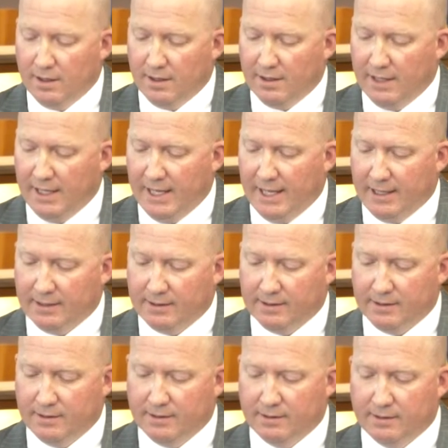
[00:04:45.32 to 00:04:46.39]

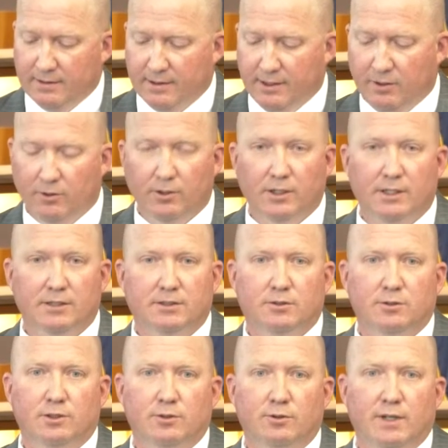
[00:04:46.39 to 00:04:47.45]
that the owner is
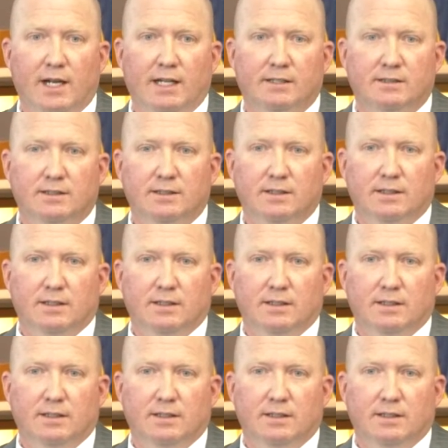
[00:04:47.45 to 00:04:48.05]
to address.